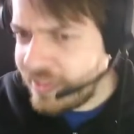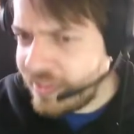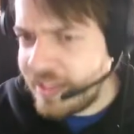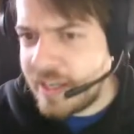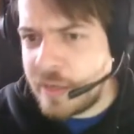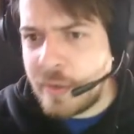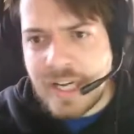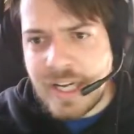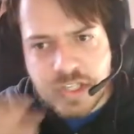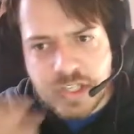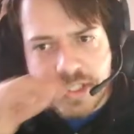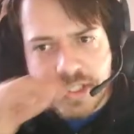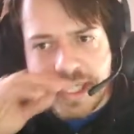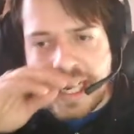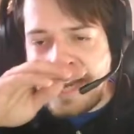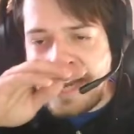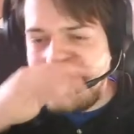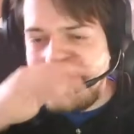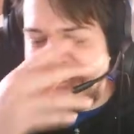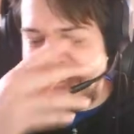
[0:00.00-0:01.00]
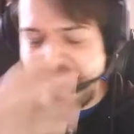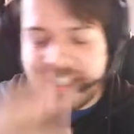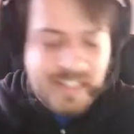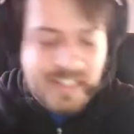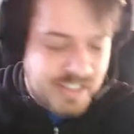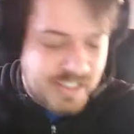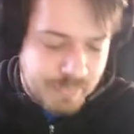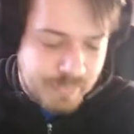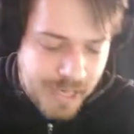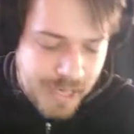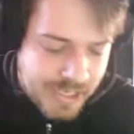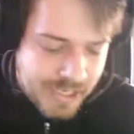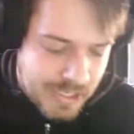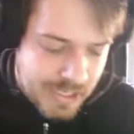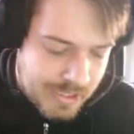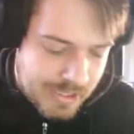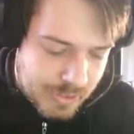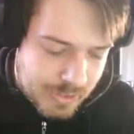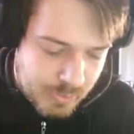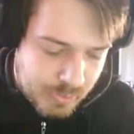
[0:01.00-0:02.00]
The connection name, it doesn't
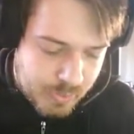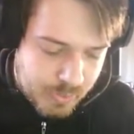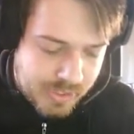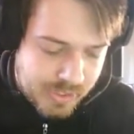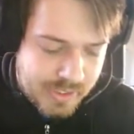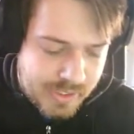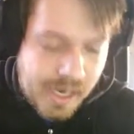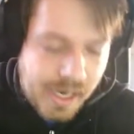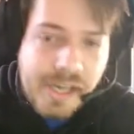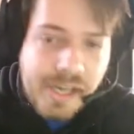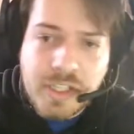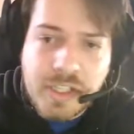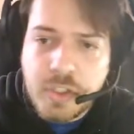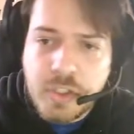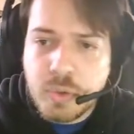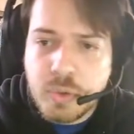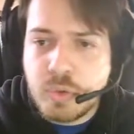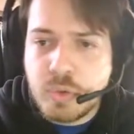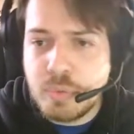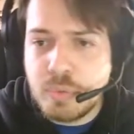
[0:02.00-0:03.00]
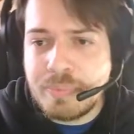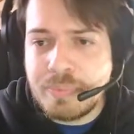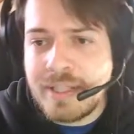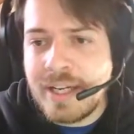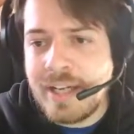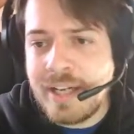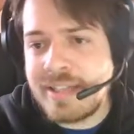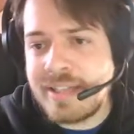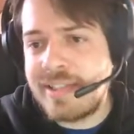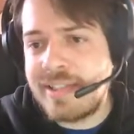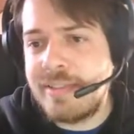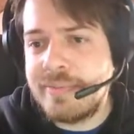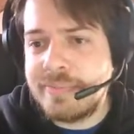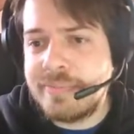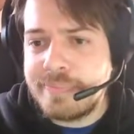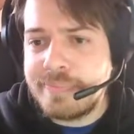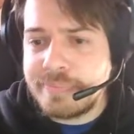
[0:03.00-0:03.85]
matter. We take YouTube test.